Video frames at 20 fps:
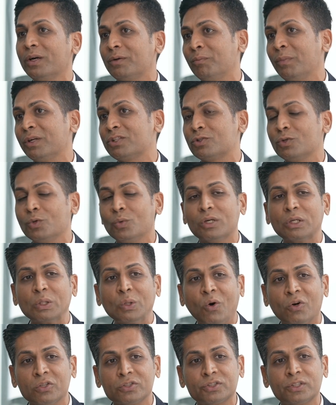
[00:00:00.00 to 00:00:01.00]
at much lower
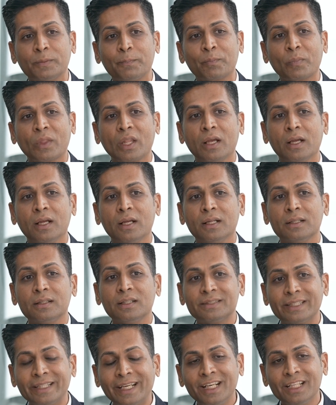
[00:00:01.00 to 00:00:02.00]
cost. The
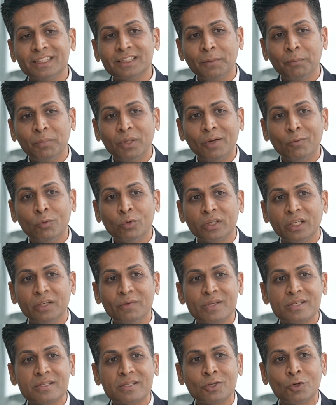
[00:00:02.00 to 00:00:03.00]
second example I would give
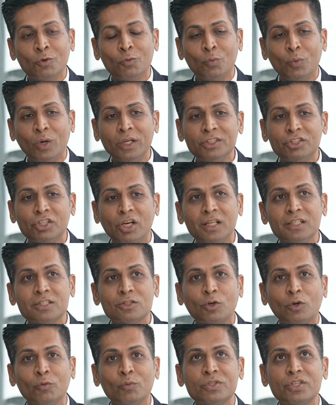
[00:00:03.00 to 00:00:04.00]
is, one chance
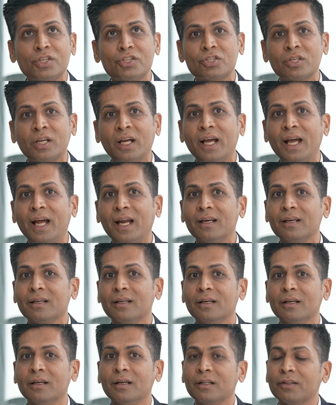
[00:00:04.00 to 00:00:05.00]
conversation I had
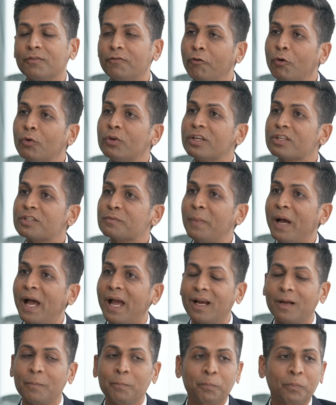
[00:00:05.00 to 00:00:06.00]
4 years
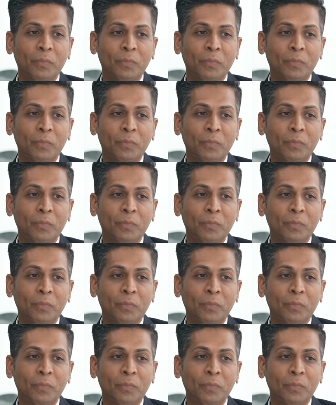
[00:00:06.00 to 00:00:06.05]
back